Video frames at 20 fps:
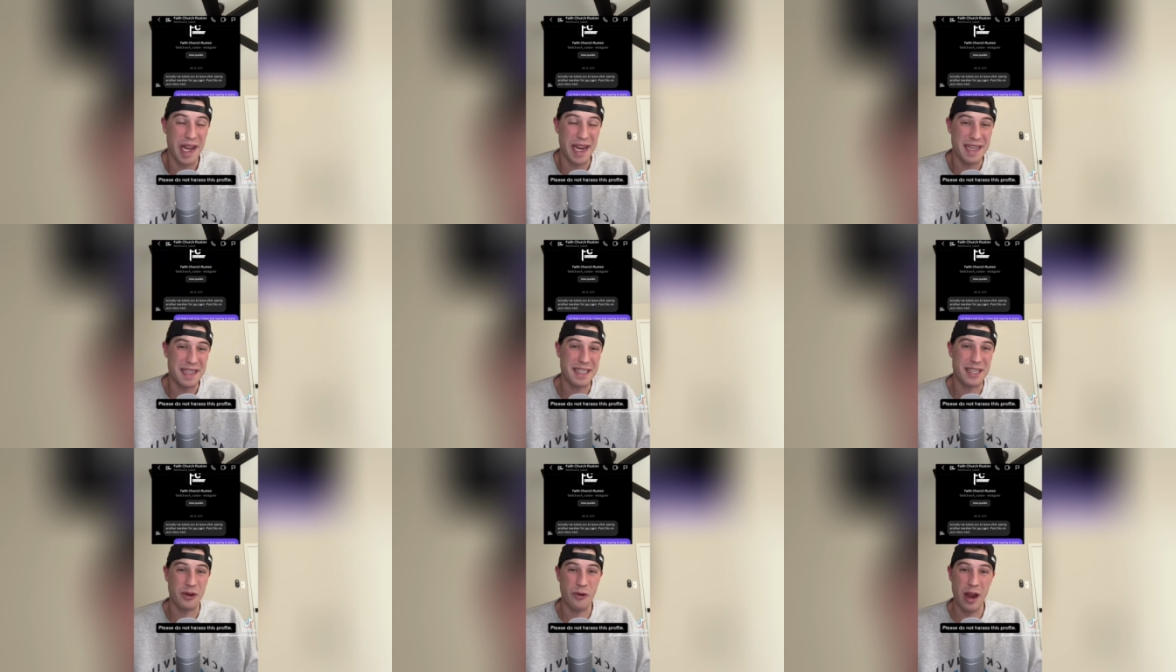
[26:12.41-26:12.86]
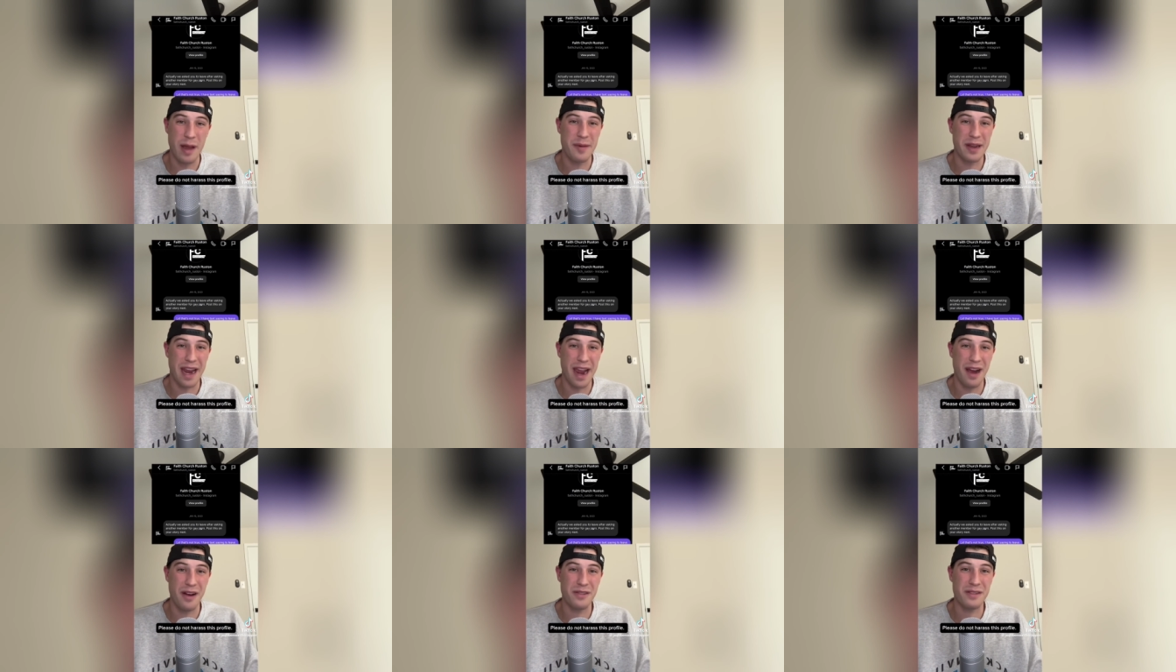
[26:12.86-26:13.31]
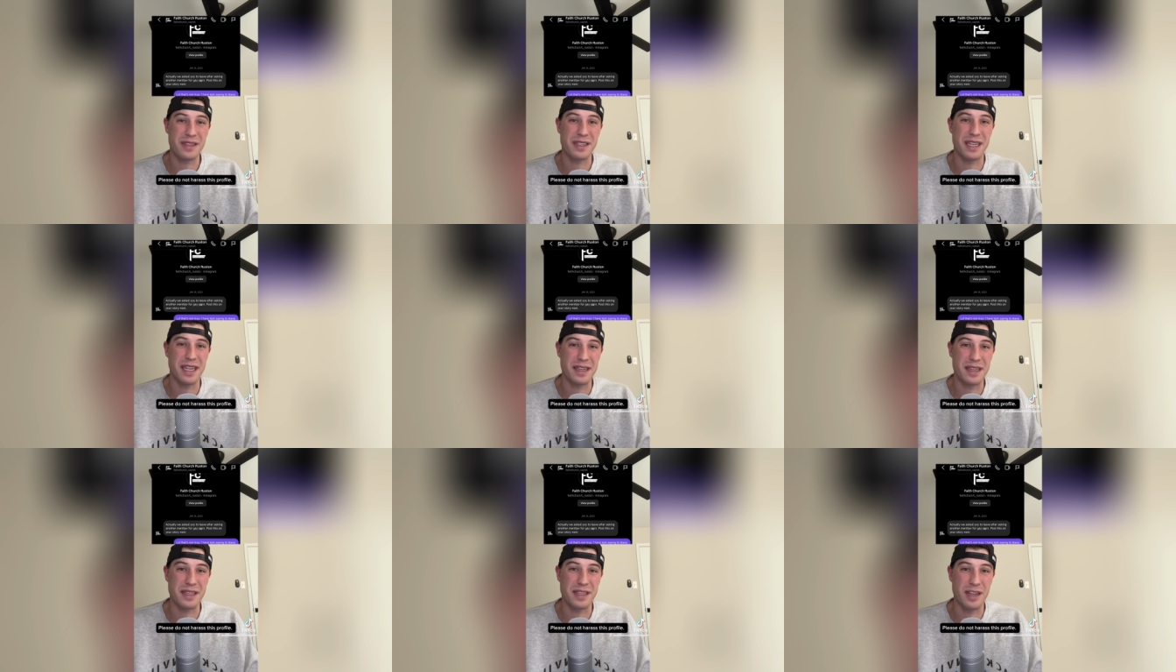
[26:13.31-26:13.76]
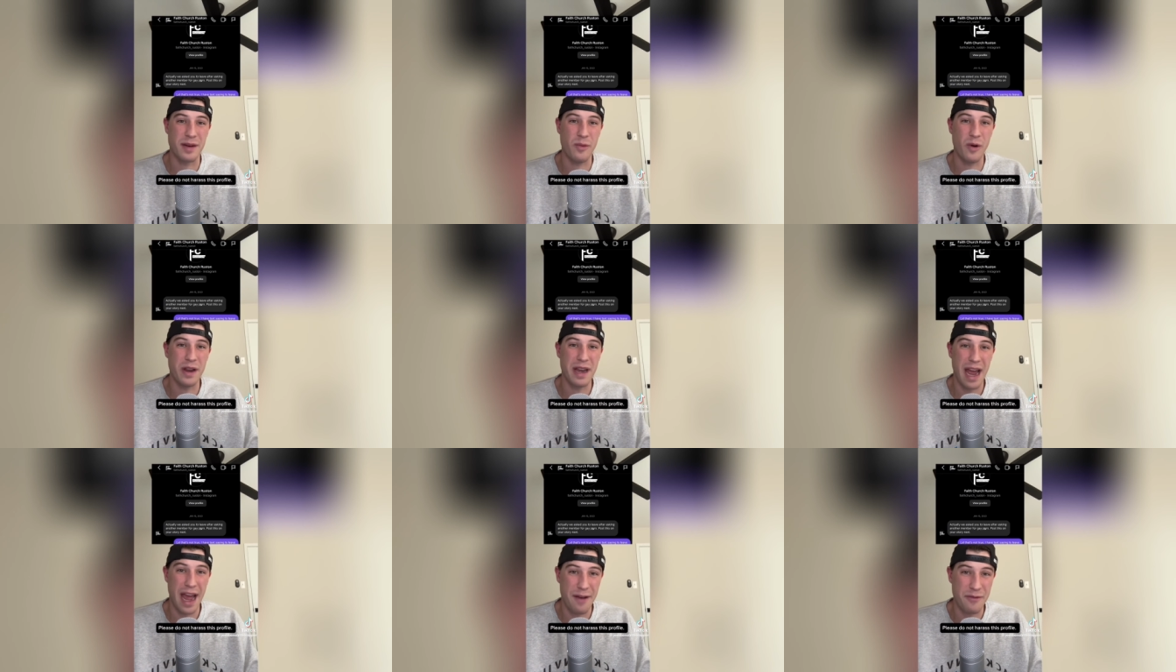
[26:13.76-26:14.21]
Instagram account sent to
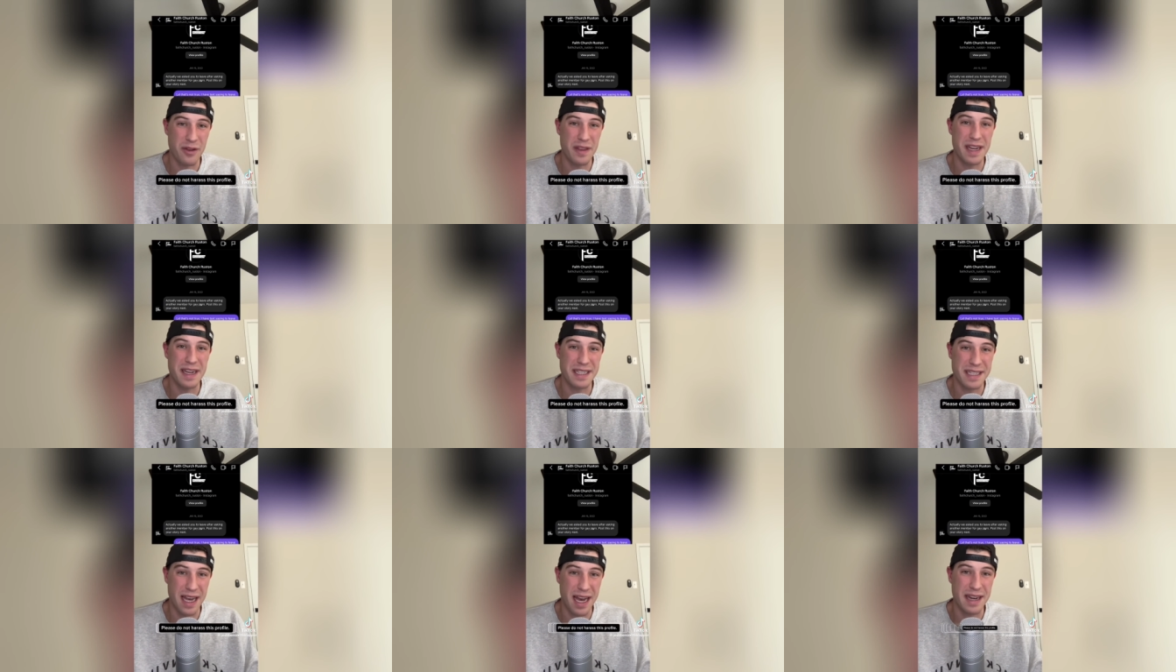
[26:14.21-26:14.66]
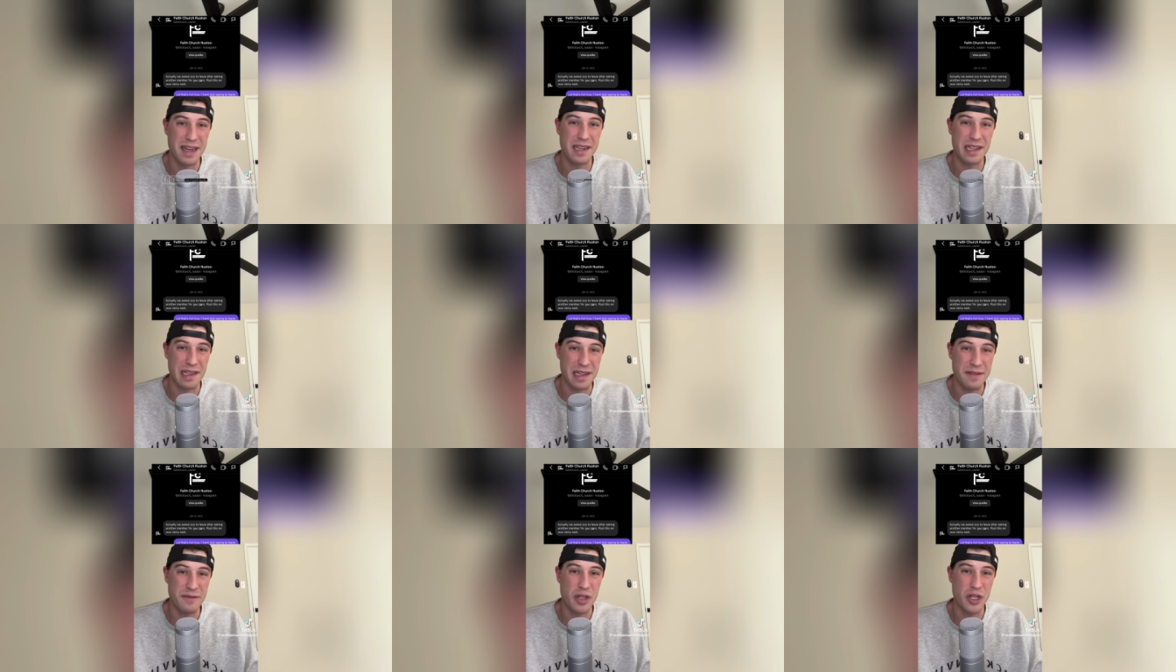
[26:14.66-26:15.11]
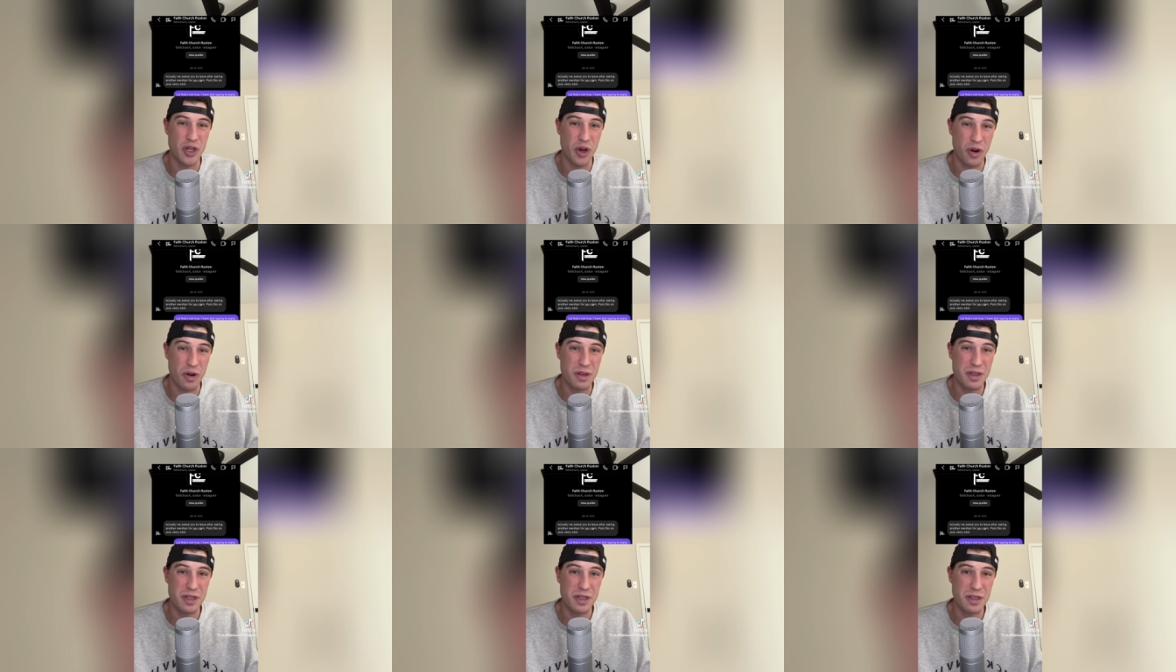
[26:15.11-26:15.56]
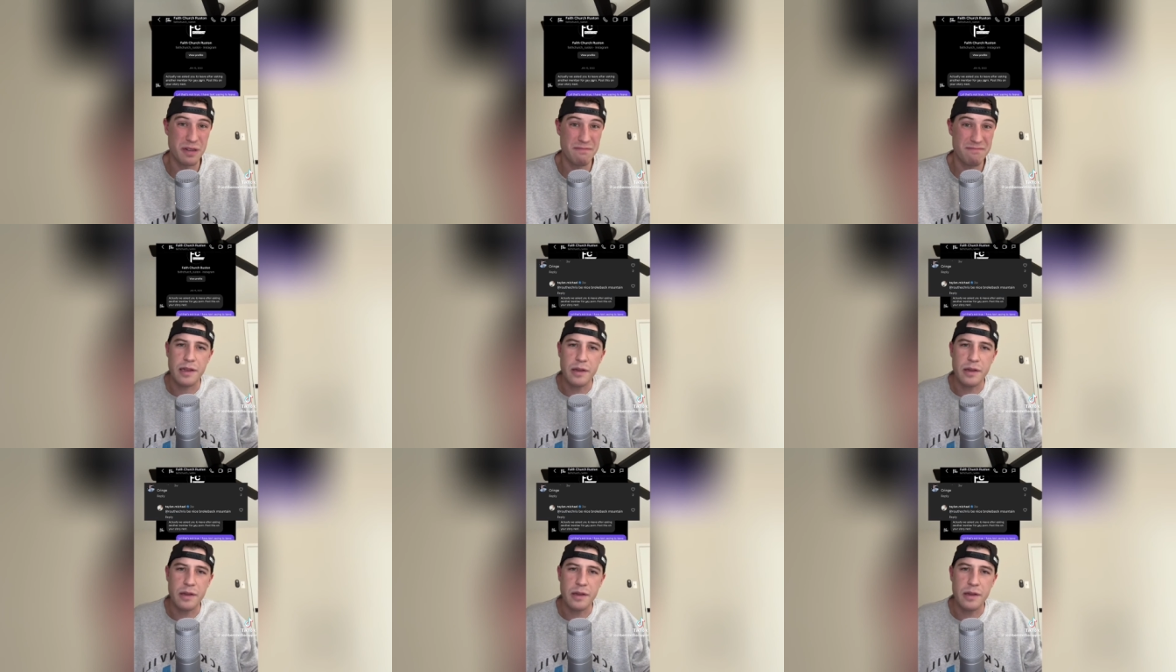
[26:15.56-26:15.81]
someone after they decided to leave the church.